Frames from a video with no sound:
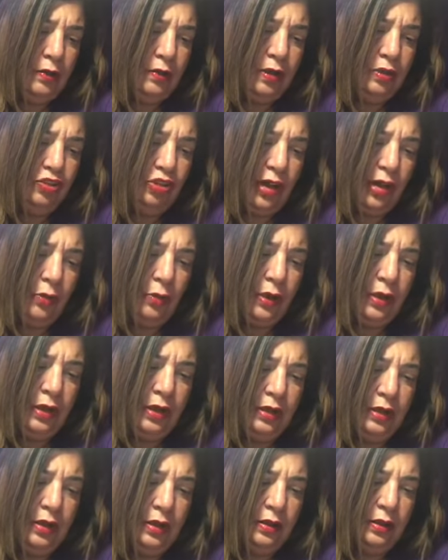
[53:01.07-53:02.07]
of the chakra,
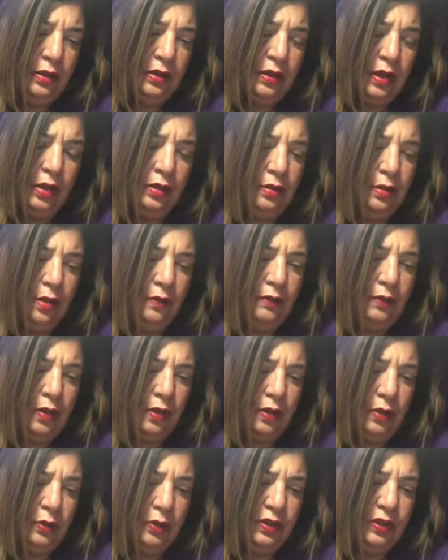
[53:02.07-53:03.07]
is, this uh,
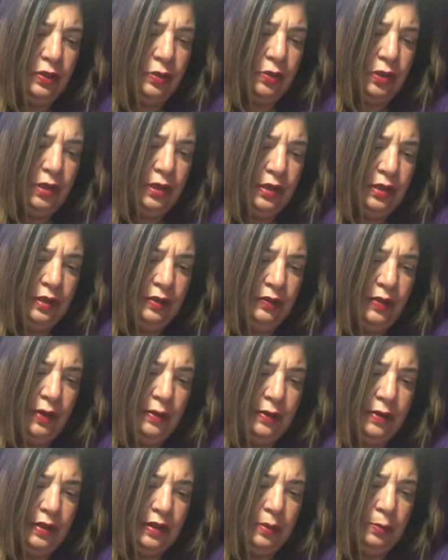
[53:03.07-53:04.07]
the crystal is
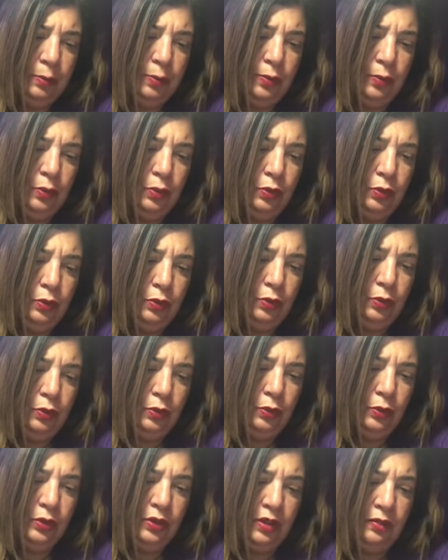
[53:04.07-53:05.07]
various hu
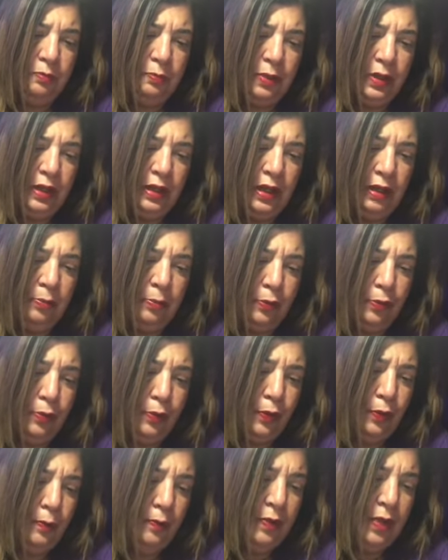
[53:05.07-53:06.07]
hues of pink and
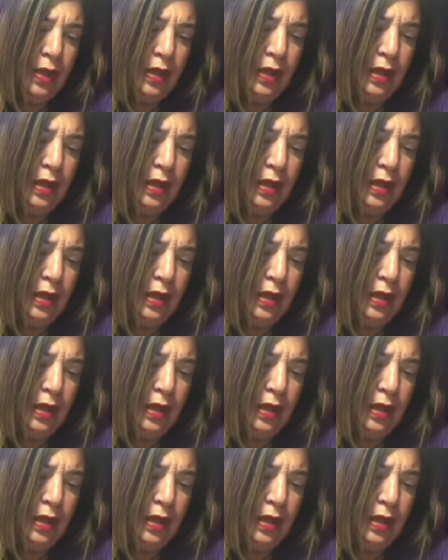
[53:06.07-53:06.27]
purple,